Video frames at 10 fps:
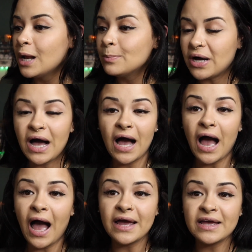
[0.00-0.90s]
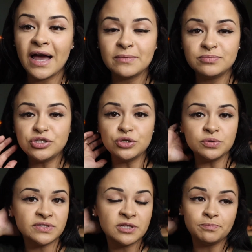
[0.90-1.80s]
But I had
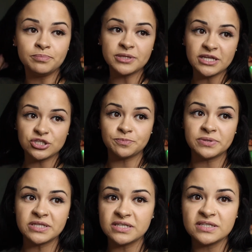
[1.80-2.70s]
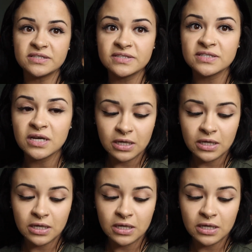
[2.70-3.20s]
used the Bleach Please